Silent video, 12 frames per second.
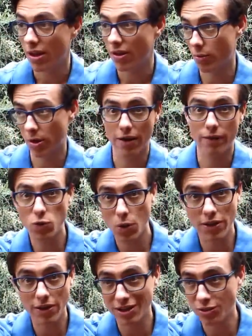They want to have
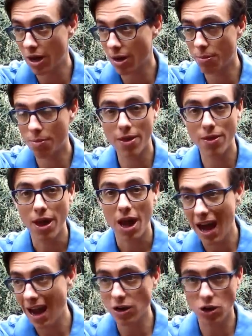20,000 Rand per month,
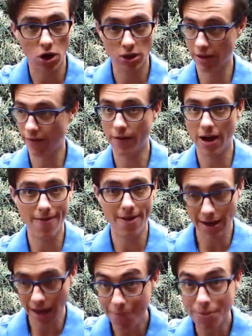8 cars. They find
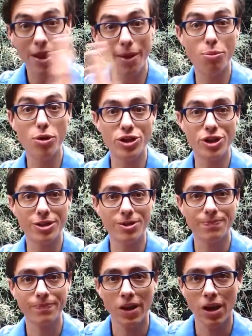that gap and they bridge it.
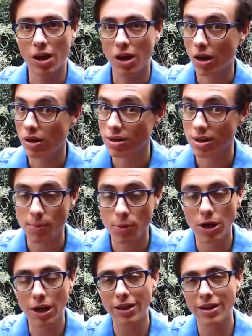
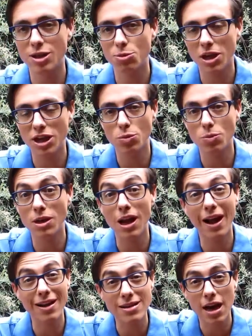Someone in this space would be
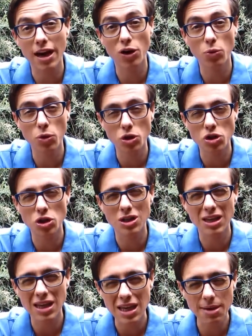like a Tiger Woods,
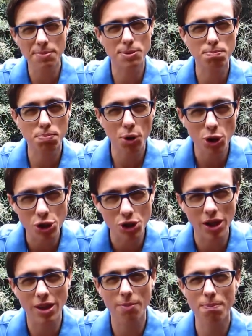just keeps
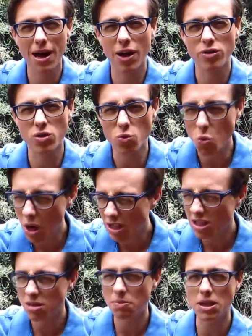pushing the boundary,
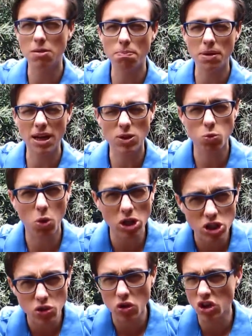wants to be the best,
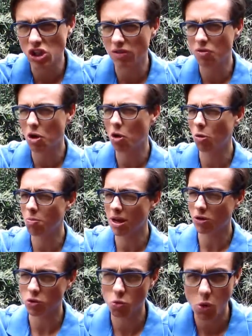wants to achieve the gold
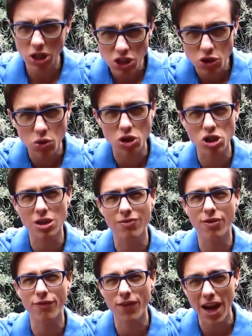medals, wants to achieve
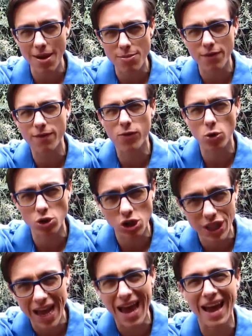the fame, the
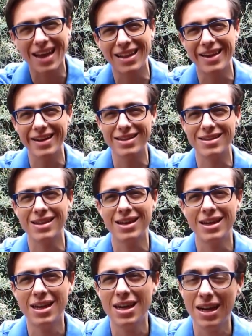fortune, the accolades.
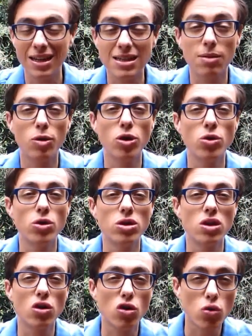It's someone who's
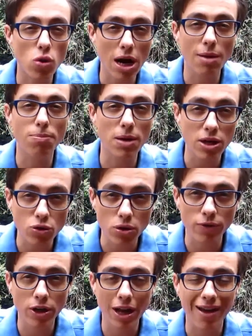incredibly
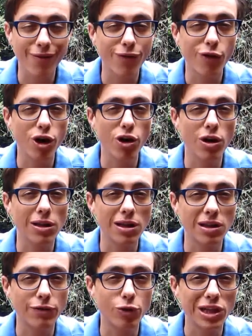driven and very good at
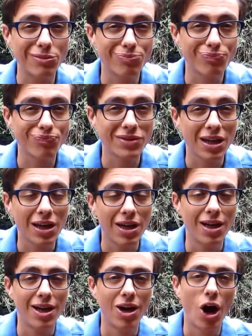delivery.
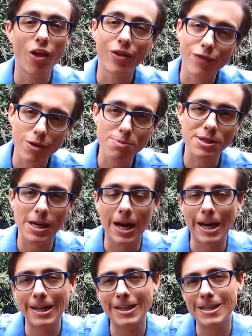On the flip
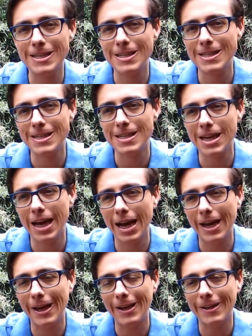side is
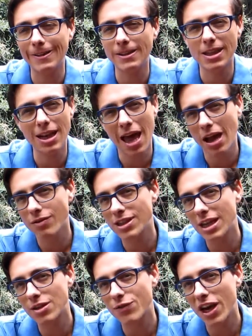there's a lack of
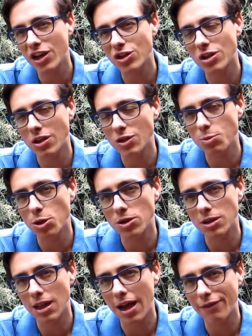satisfaction in this
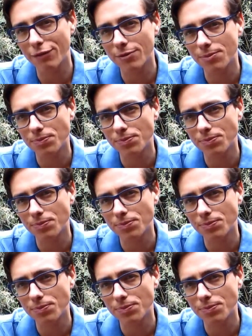person's life.